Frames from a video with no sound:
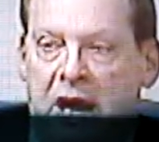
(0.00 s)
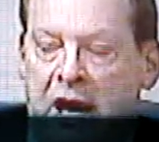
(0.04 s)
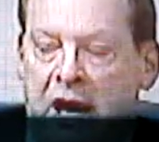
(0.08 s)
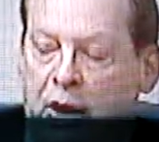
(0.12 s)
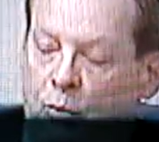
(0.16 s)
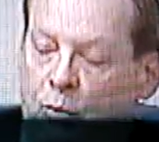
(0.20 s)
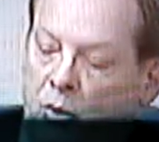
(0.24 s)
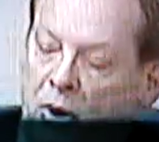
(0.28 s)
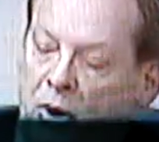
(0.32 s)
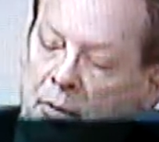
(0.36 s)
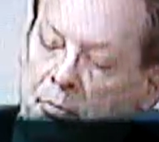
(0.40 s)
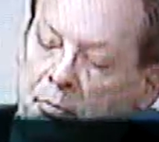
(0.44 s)

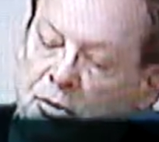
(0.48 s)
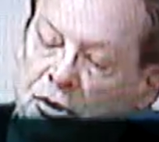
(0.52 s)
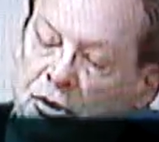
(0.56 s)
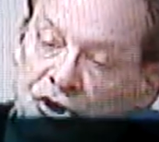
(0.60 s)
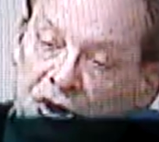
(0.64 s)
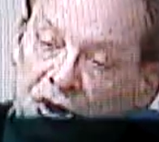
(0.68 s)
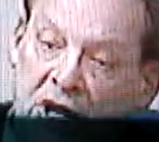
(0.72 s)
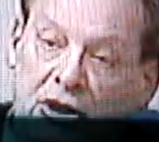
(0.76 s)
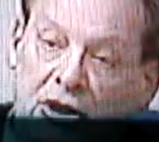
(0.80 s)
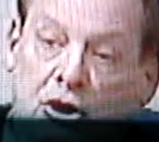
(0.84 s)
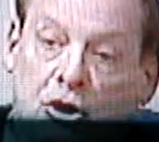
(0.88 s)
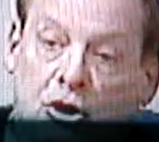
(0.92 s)
and what a
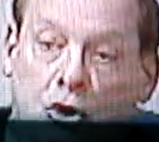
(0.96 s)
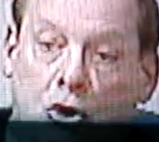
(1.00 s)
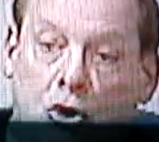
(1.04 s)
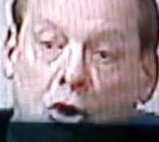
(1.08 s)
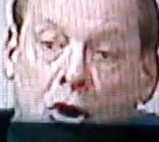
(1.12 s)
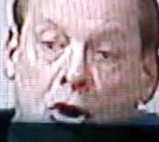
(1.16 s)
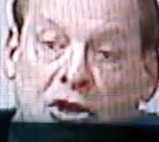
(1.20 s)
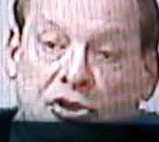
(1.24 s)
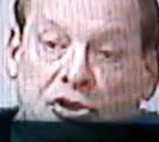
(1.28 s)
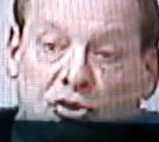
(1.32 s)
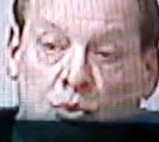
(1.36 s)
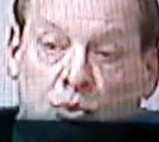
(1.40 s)
projected
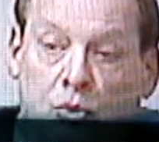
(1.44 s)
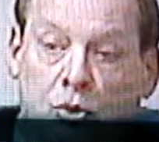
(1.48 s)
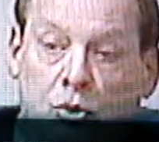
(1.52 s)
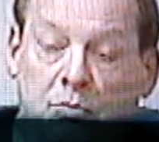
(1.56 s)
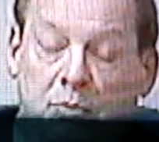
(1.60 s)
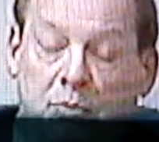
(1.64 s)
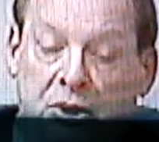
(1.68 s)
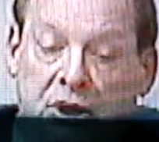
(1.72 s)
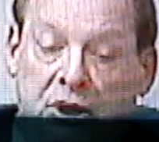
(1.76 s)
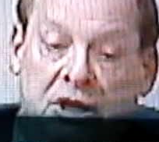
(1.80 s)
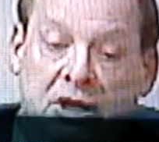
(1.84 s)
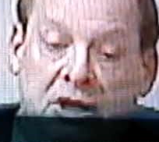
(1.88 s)
cost
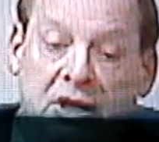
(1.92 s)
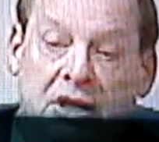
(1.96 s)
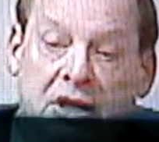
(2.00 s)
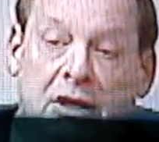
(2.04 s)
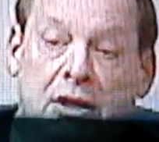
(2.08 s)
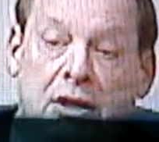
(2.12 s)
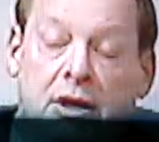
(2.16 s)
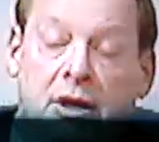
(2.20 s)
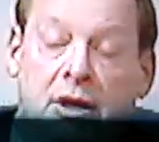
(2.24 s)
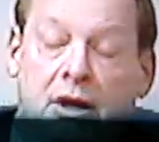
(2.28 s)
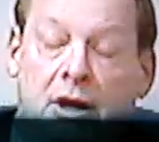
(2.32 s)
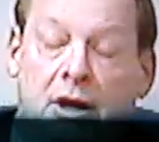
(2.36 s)
would be
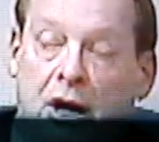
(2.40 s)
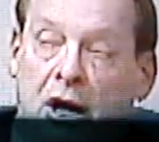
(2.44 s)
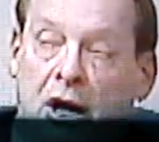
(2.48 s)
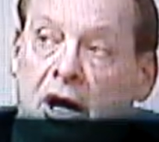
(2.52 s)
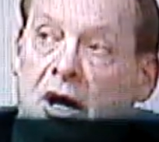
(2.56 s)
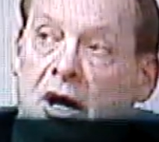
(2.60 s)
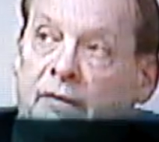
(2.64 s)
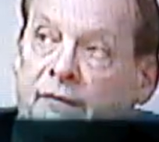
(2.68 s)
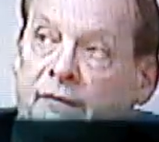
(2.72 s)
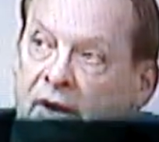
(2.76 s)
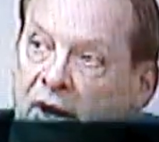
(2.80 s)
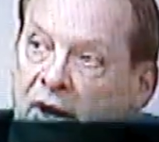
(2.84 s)

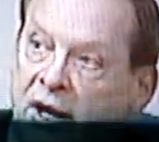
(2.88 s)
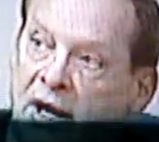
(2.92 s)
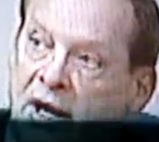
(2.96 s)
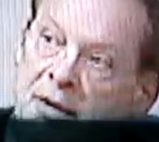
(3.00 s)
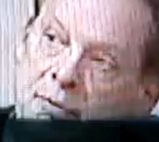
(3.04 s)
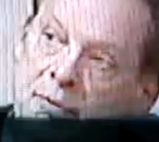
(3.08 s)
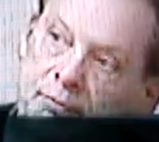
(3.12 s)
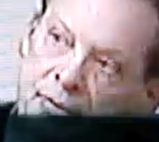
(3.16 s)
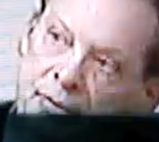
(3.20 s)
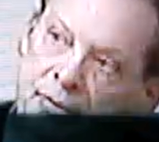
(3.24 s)
of a